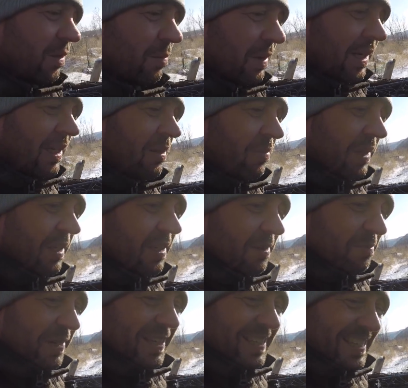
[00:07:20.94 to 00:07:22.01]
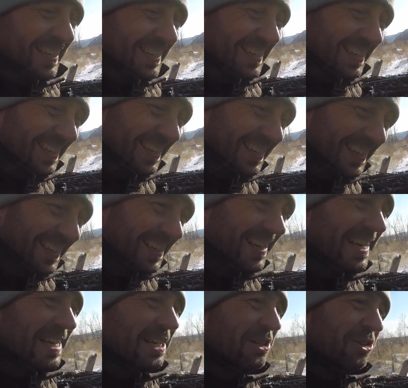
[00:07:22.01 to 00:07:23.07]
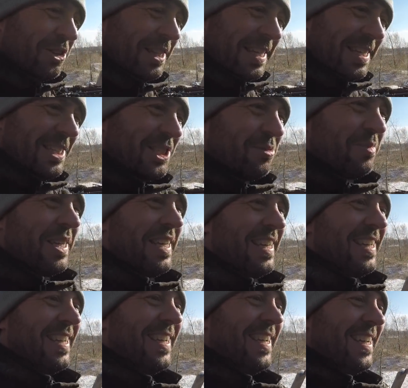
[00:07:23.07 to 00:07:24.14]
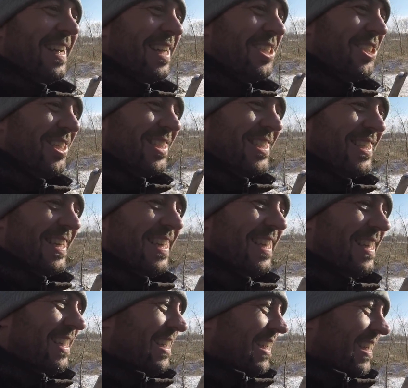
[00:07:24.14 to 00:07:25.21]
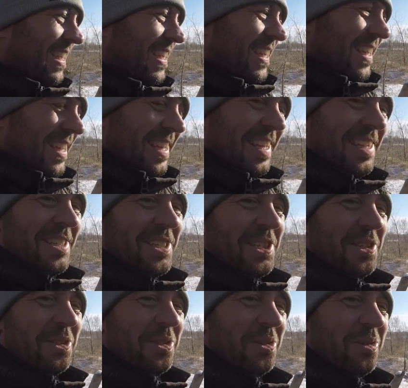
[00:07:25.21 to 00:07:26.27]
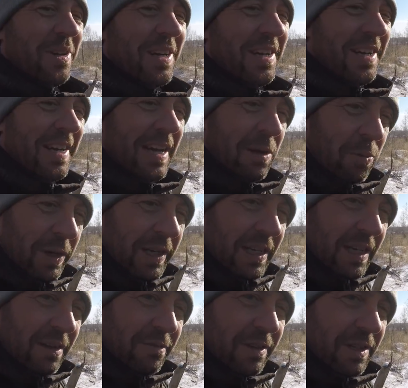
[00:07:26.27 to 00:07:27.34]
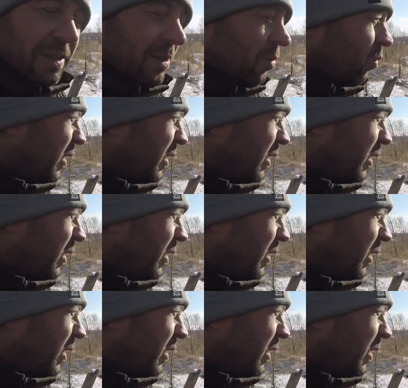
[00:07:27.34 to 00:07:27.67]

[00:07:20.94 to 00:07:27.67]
remind me, but leads me, I should say, into I want to give a little